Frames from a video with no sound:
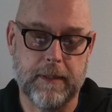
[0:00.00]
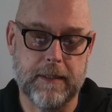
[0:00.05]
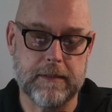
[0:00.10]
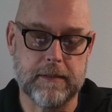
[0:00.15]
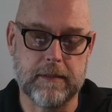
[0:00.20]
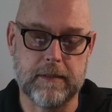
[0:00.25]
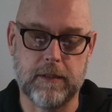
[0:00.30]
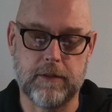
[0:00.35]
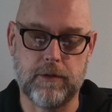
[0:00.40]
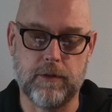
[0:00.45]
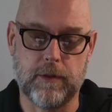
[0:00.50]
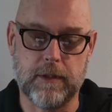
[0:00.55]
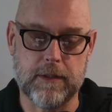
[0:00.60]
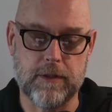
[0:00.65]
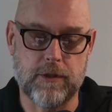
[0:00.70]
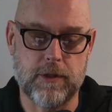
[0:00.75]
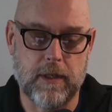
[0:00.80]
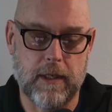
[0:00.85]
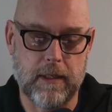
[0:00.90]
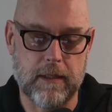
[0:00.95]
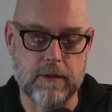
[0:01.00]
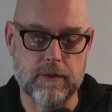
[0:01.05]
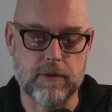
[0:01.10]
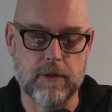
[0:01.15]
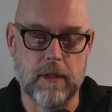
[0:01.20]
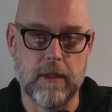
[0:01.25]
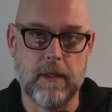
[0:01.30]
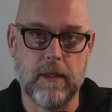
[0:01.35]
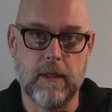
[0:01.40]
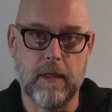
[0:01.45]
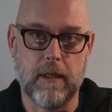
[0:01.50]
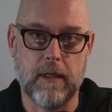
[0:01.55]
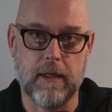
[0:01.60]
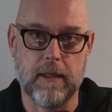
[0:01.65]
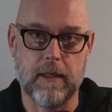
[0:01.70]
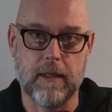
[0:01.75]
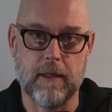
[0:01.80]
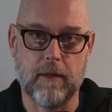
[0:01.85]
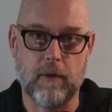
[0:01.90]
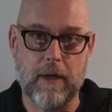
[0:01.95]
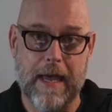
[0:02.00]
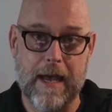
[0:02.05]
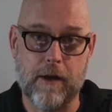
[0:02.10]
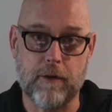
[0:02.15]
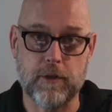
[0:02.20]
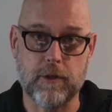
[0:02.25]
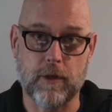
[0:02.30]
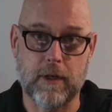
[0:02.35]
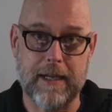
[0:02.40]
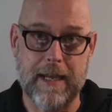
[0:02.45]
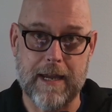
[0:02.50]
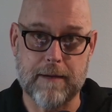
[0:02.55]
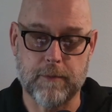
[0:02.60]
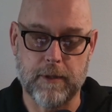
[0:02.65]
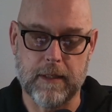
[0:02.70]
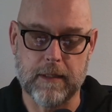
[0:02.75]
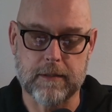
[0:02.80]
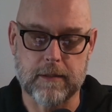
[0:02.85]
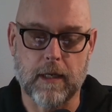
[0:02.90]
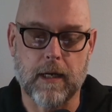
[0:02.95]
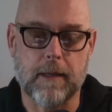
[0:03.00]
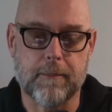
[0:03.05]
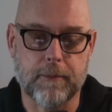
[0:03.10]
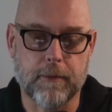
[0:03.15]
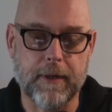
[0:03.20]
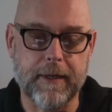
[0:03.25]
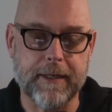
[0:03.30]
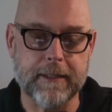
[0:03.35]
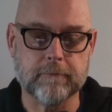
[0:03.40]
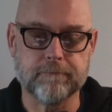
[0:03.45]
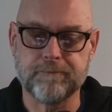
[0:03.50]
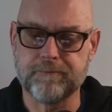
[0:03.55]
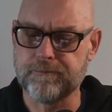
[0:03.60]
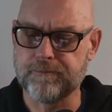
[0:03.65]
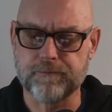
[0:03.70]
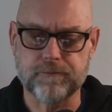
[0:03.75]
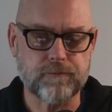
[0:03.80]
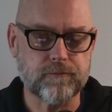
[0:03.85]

places that you can change uh, how your camera is operating.